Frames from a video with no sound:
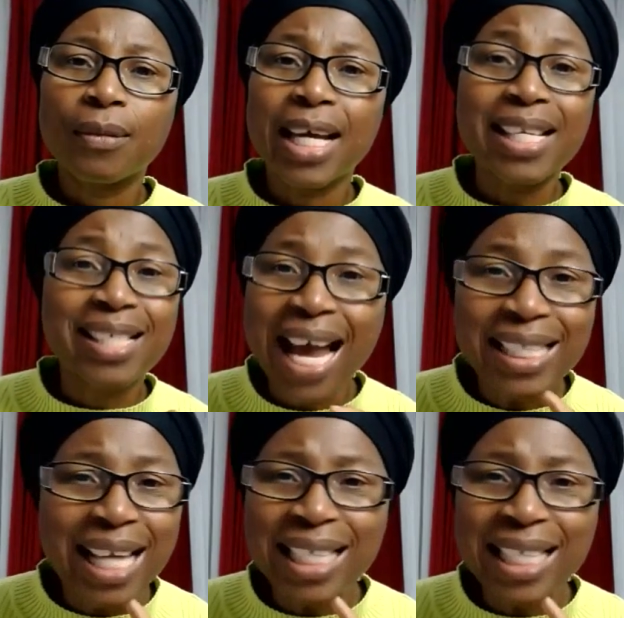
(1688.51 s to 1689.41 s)
His
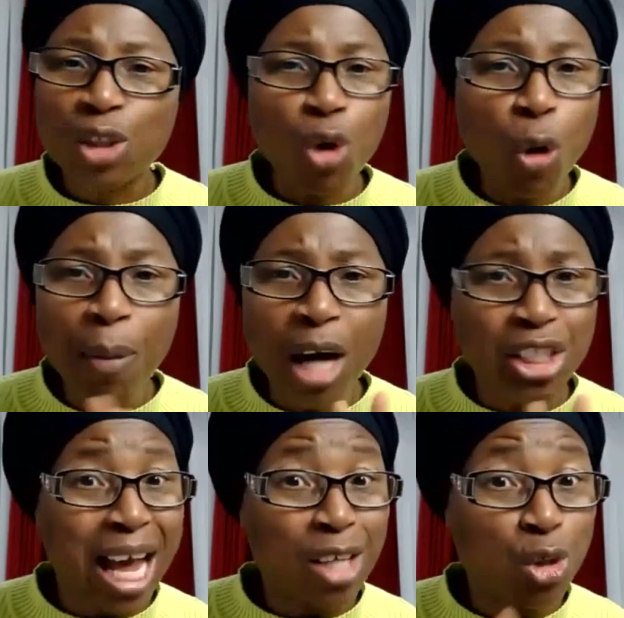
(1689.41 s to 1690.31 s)
agents are too
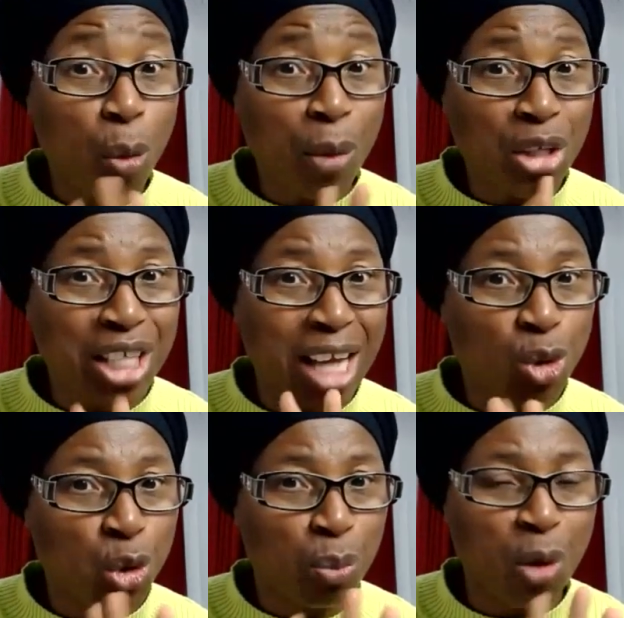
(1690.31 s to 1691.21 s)
much, they are too much, they are
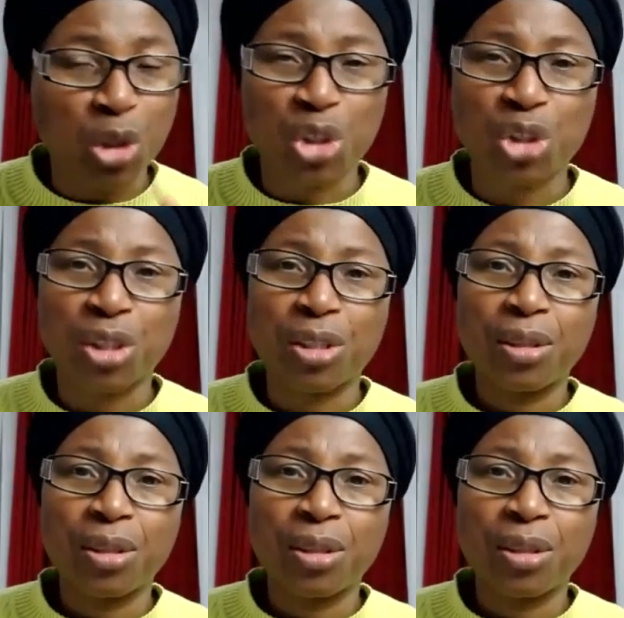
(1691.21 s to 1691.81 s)
too much.